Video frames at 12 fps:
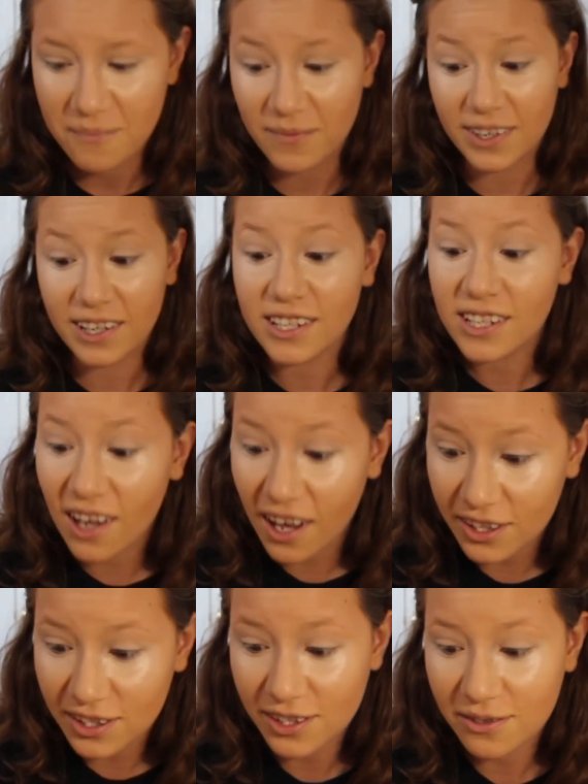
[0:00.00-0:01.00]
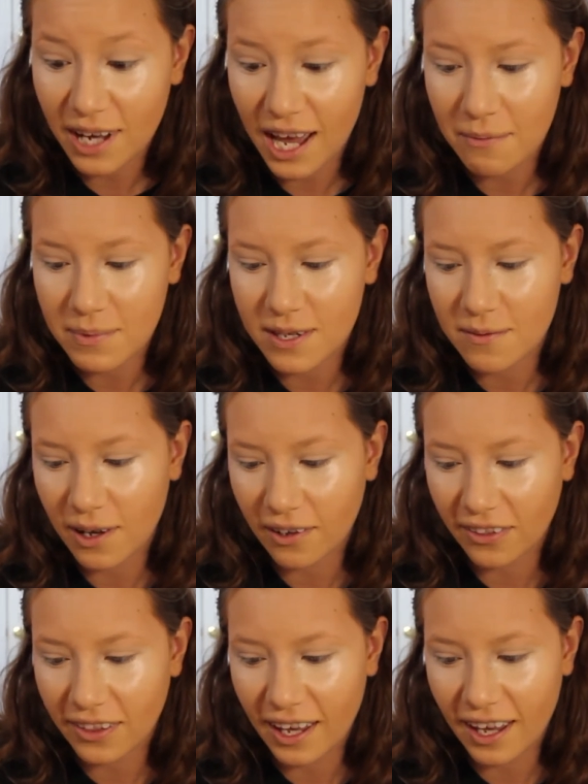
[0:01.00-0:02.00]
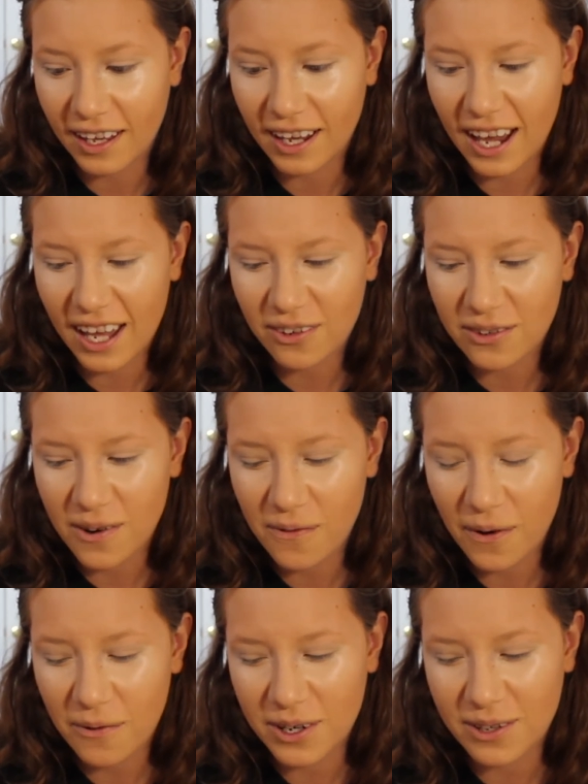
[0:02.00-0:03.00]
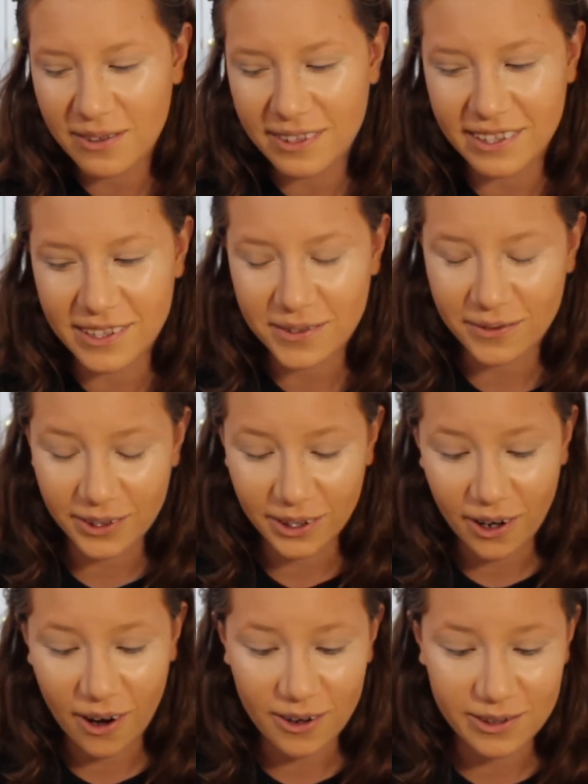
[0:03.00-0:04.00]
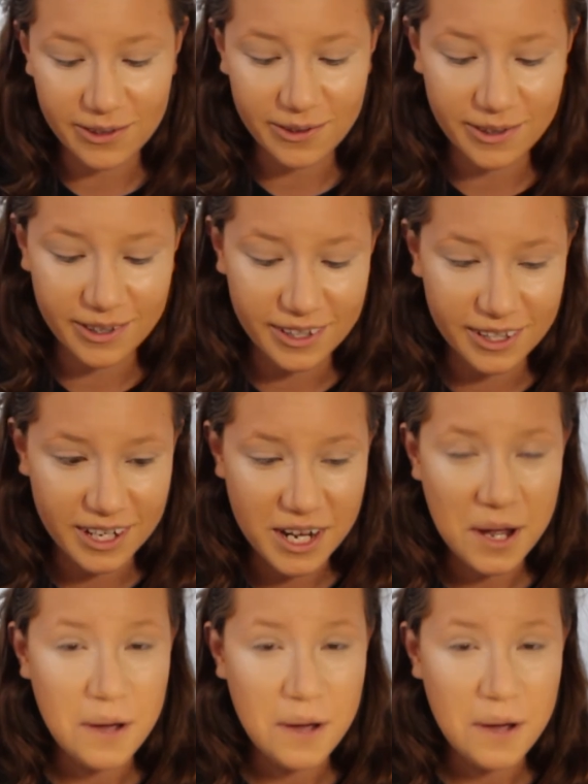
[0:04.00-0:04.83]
Not too happy about that. I don't know if I would use this for the contour.